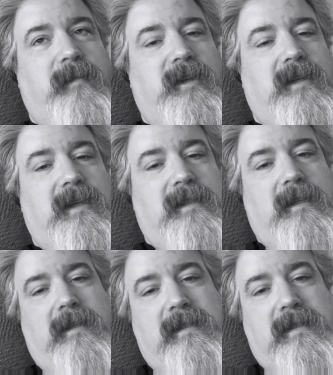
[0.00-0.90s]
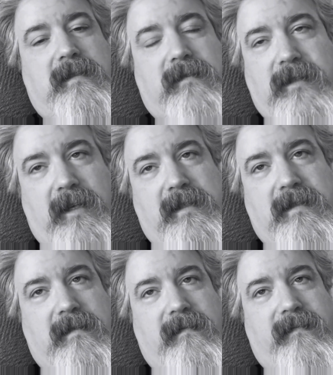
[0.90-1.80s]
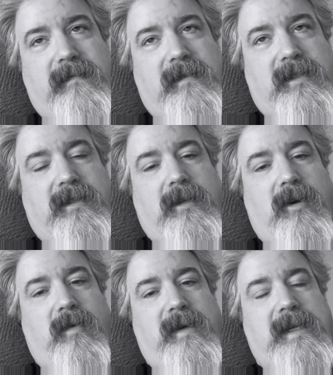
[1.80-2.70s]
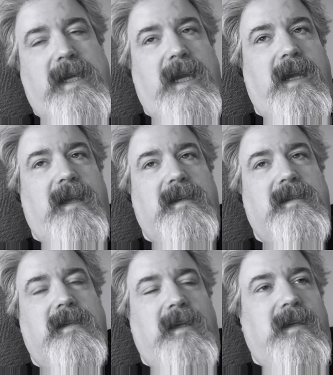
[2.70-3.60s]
but it is just slow and tedious,